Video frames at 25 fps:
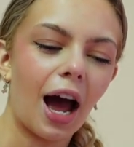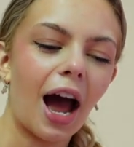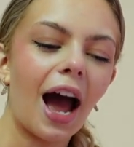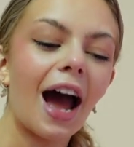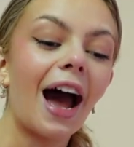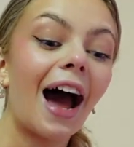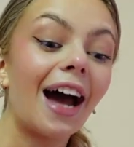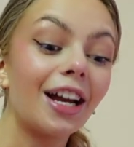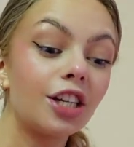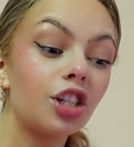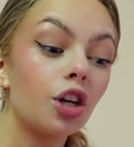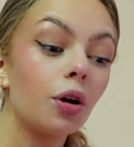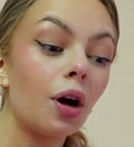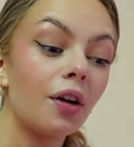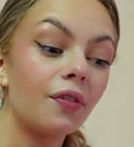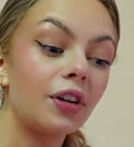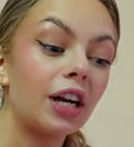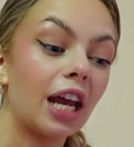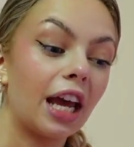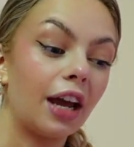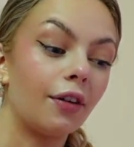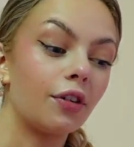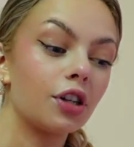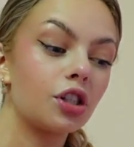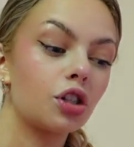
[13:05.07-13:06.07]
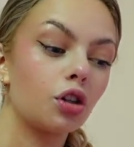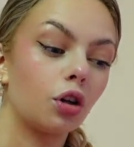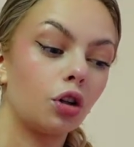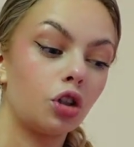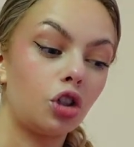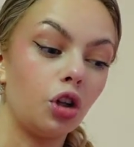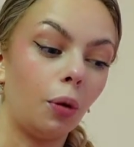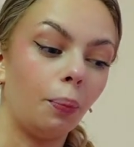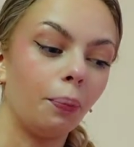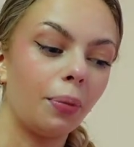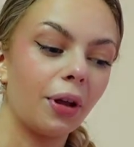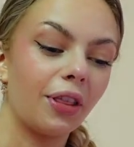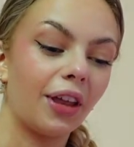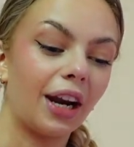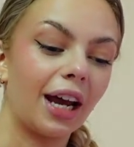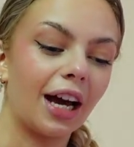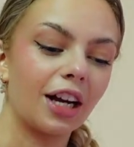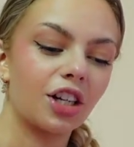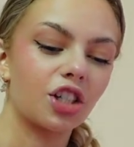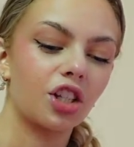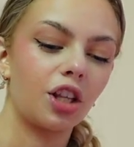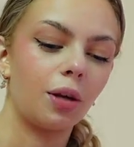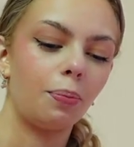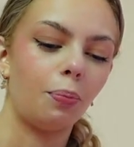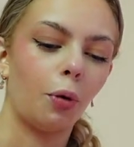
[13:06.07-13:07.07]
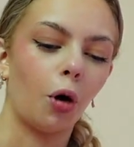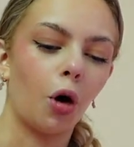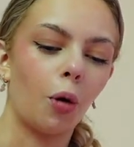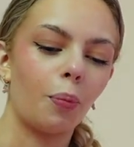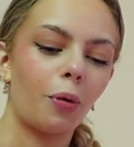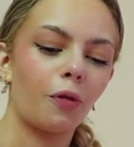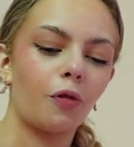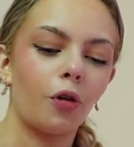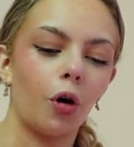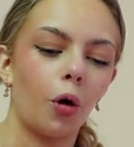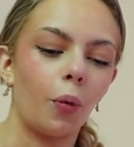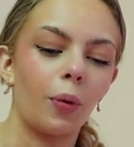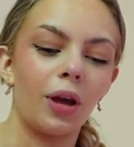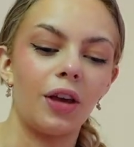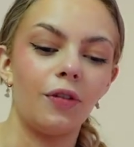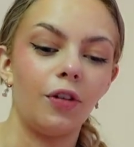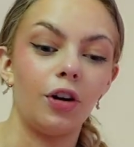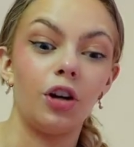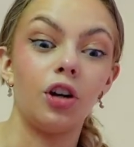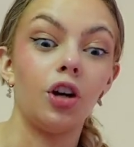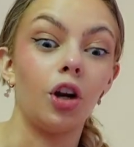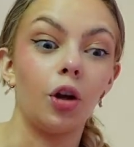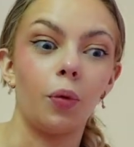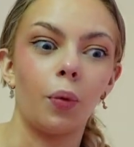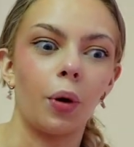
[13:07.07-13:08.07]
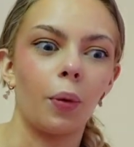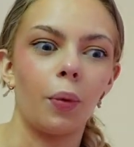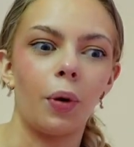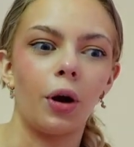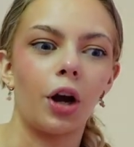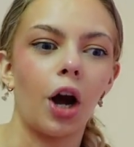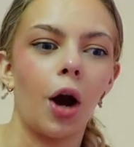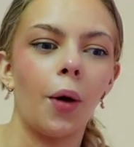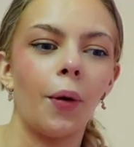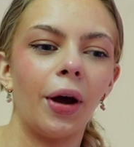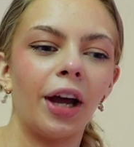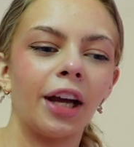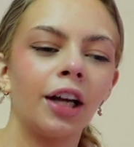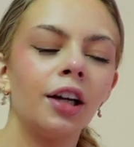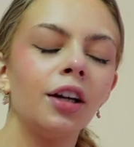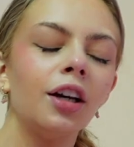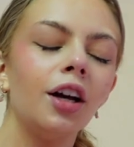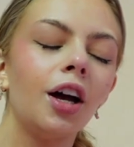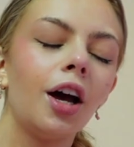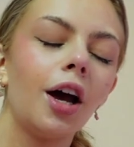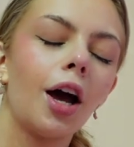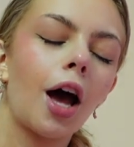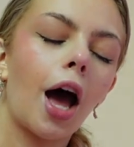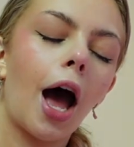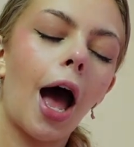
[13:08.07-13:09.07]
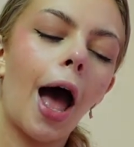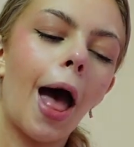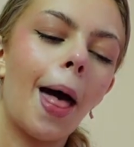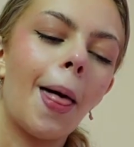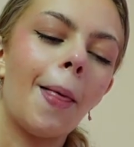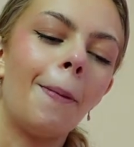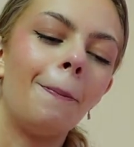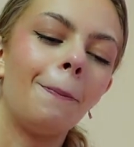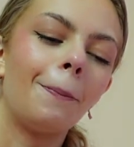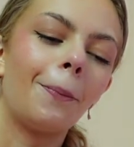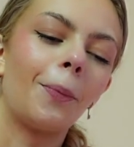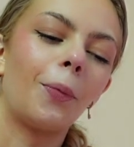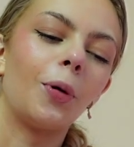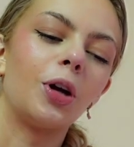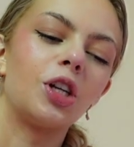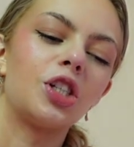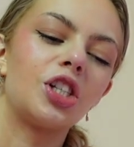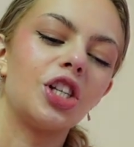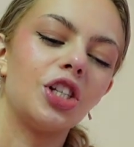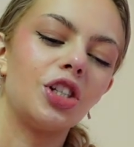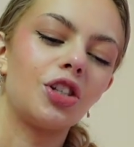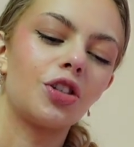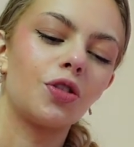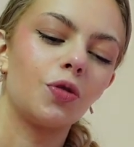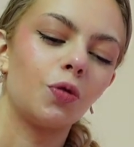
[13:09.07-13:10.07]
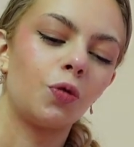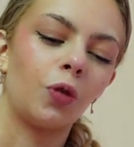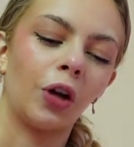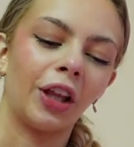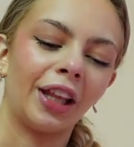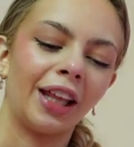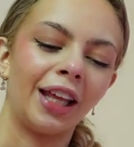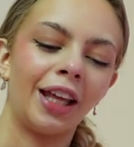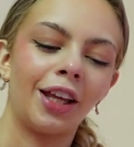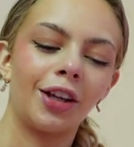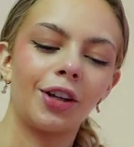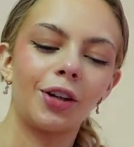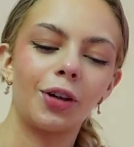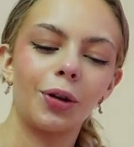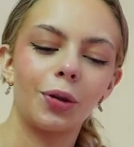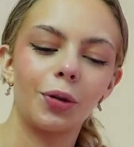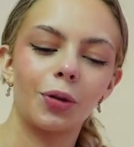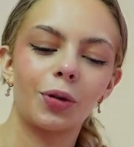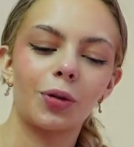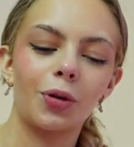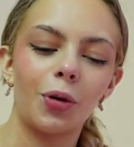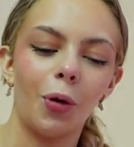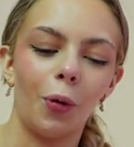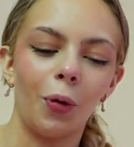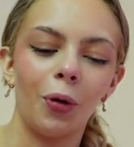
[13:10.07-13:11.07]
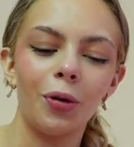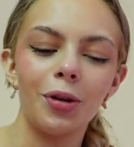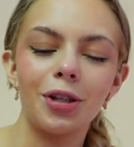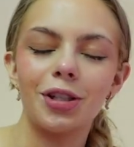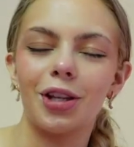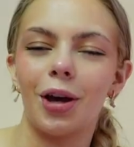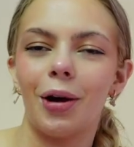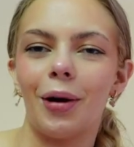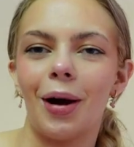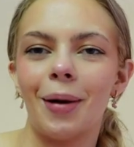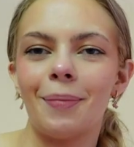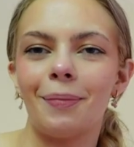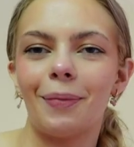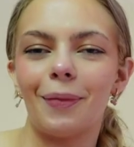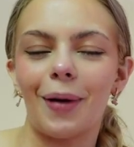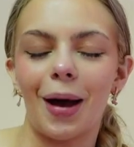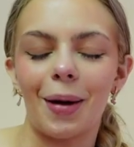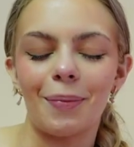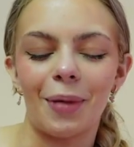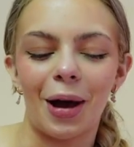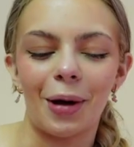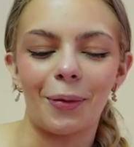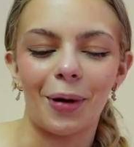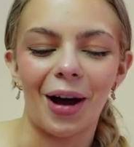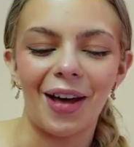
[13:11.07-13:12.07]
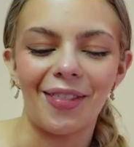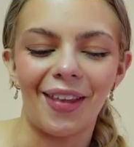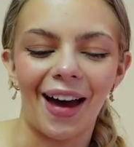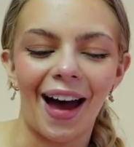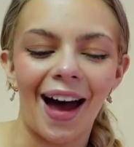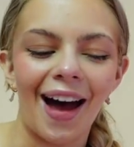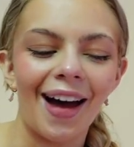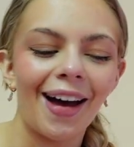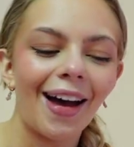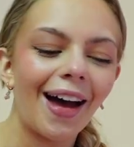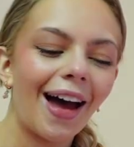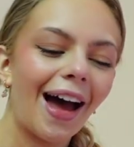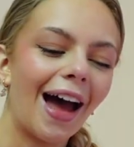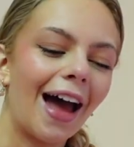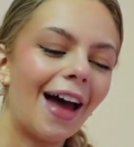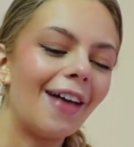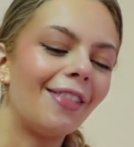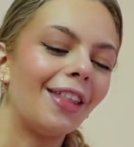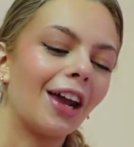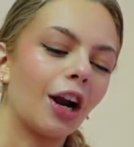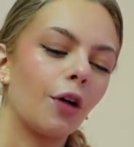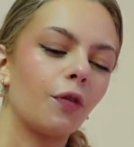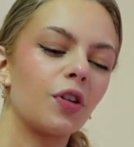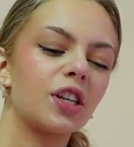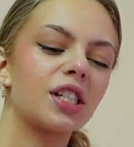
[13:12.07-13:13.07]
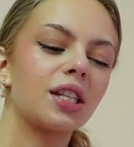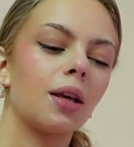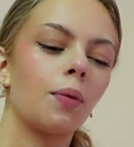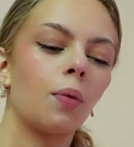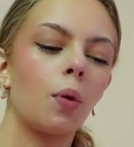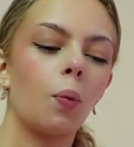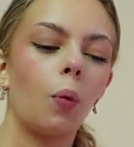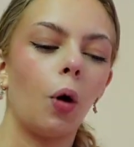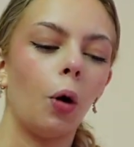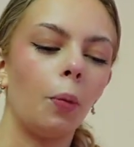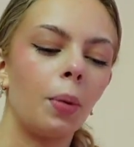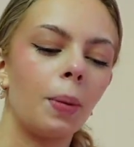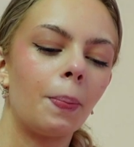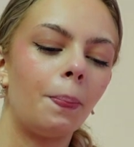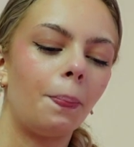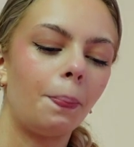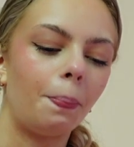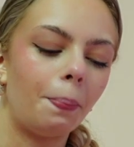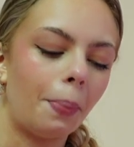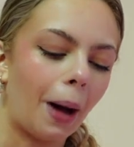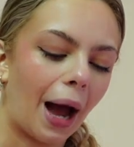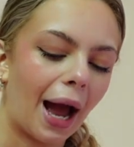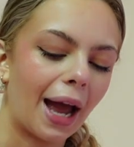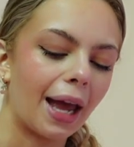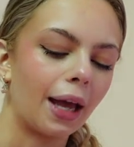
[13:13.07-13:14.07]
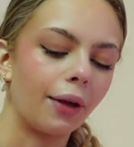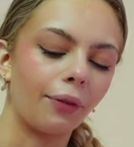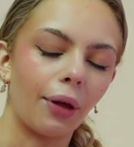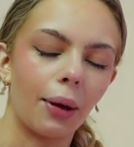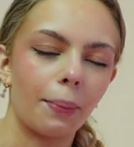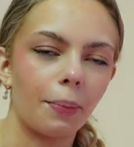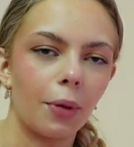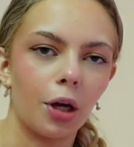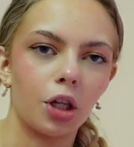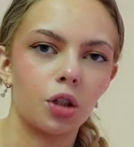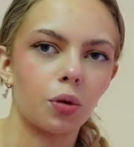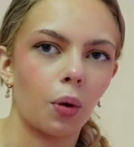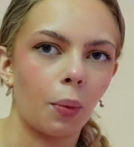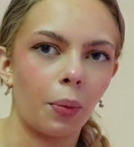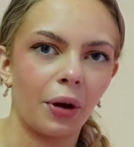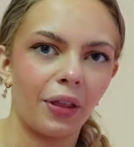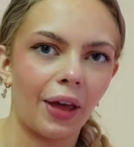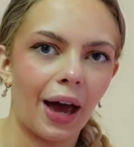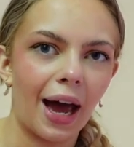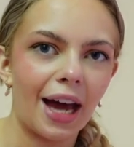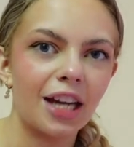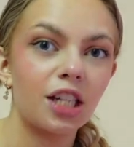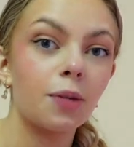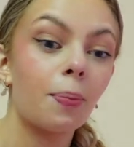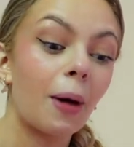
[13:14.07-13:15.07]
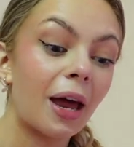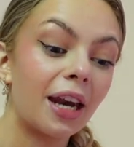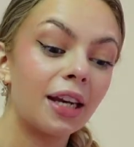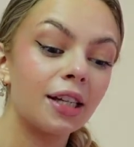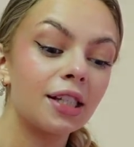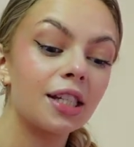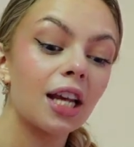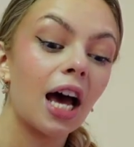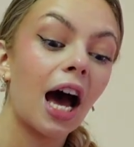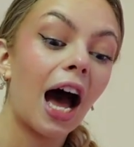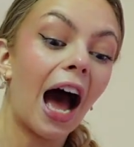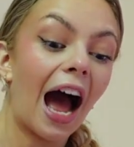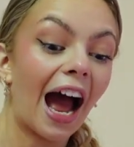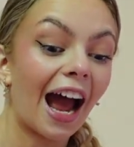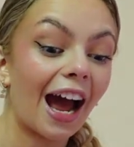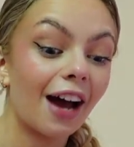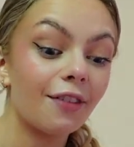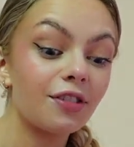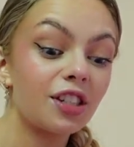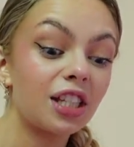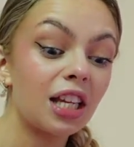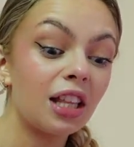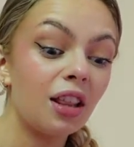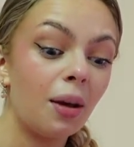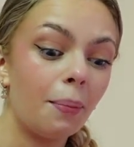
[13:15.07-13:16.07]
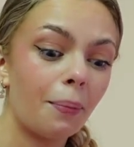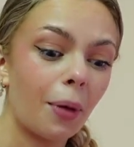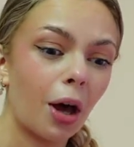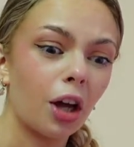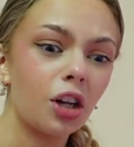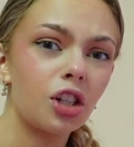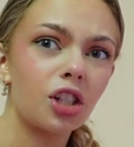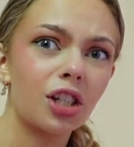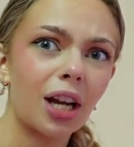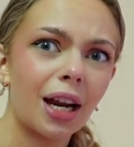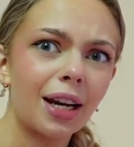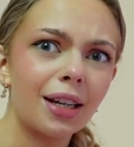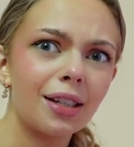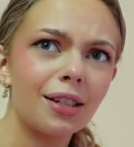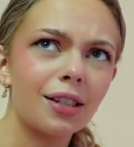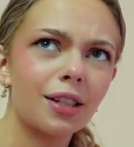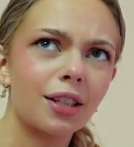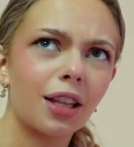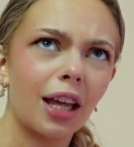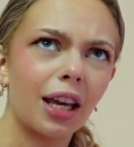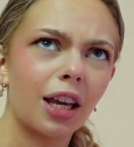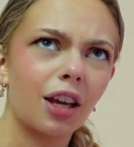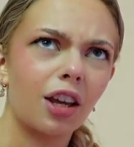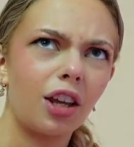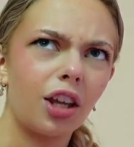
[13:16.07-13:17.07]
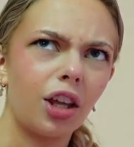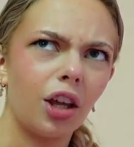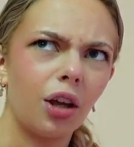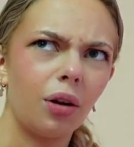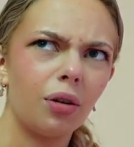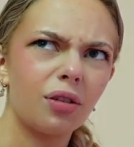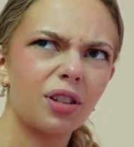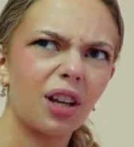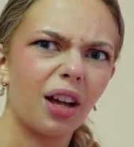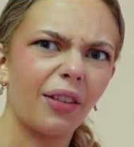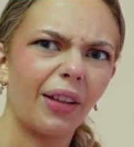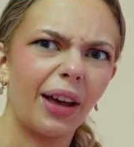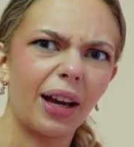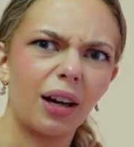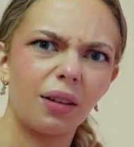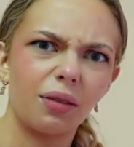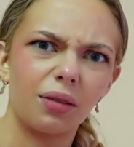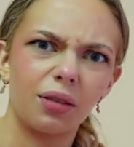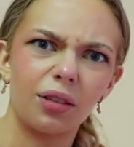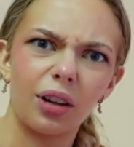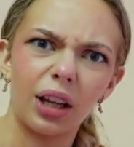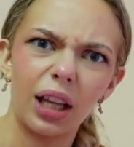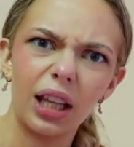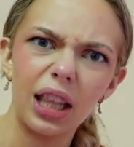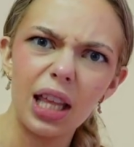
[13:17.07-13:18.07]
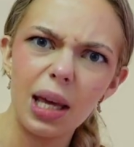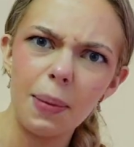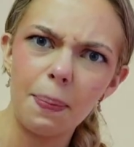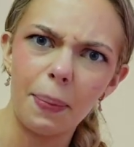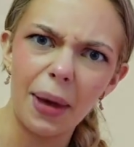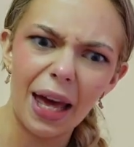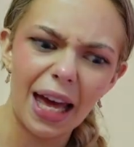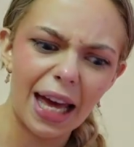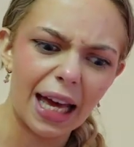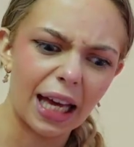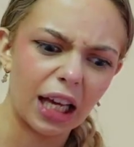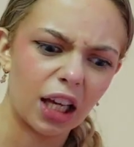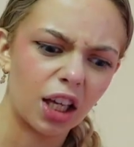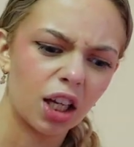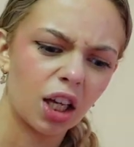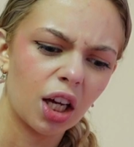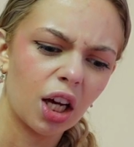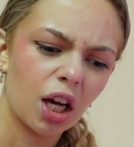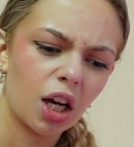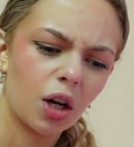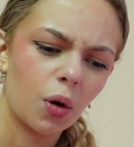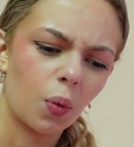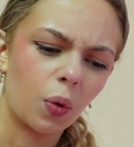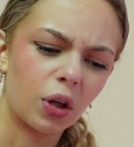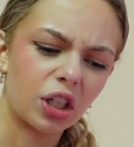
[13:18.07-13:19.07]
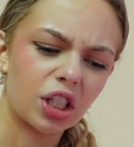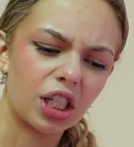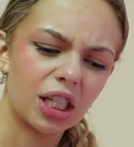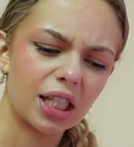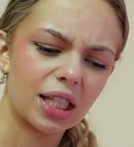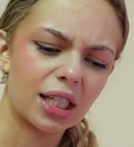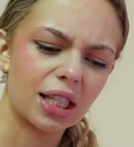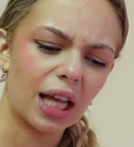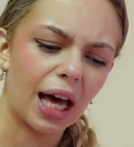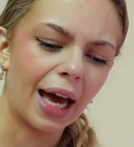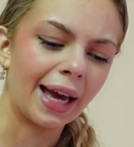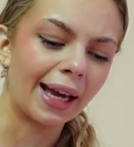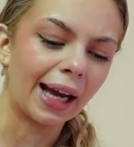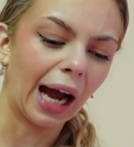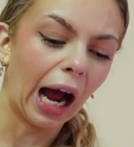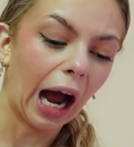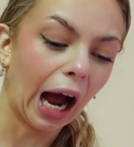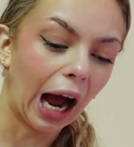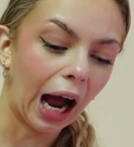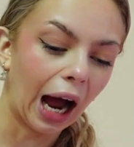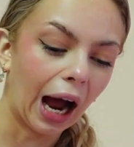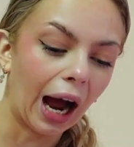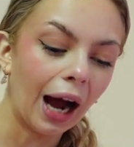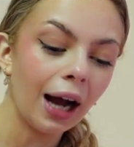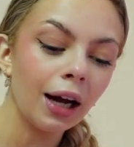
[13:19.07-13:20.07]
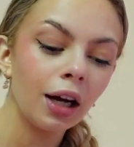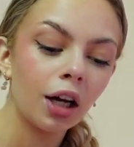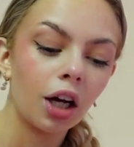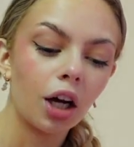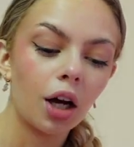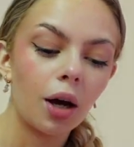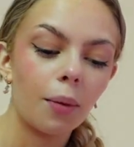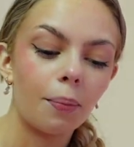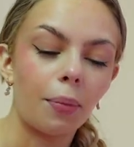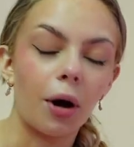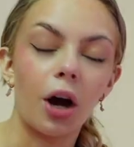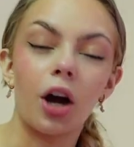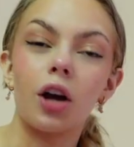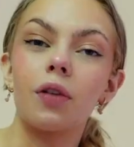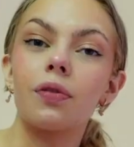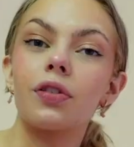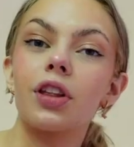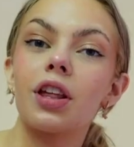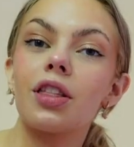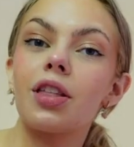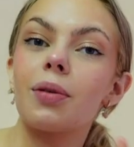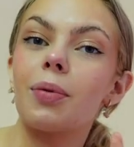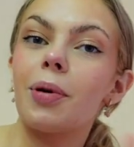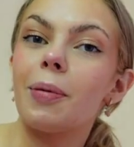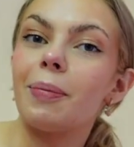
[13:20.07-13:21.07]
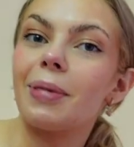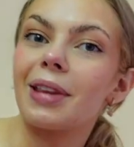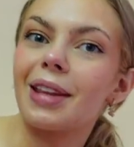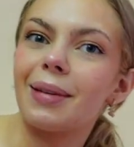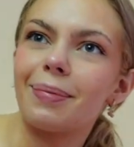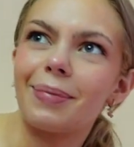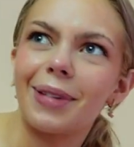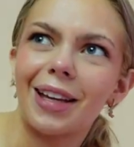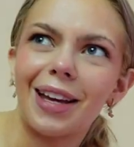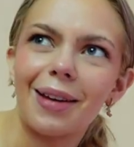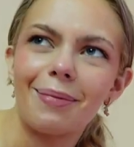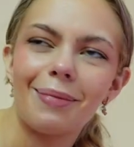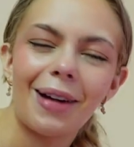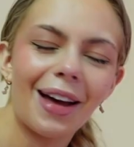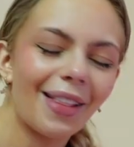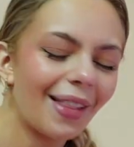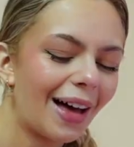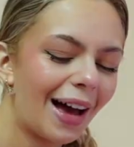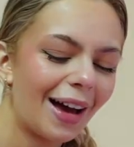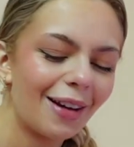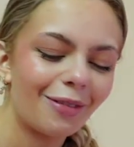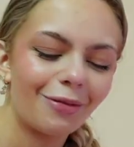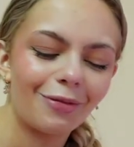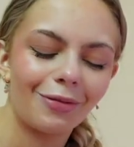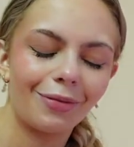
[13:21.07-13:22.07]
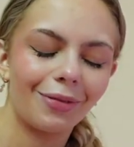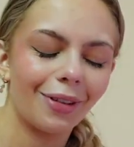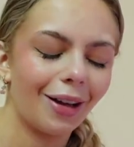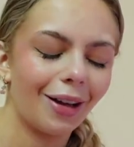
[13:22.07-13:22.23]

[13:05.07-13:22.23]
I do have an Eras Tour jumper that I actually bought before we even knew we were going, which is really cool, so I might wear that. And then obviously we will be buying like merch while we're there. It depends. I have seen the merch stands, like queues are like really big, which is like but hopefully they won't be that big in MetLife.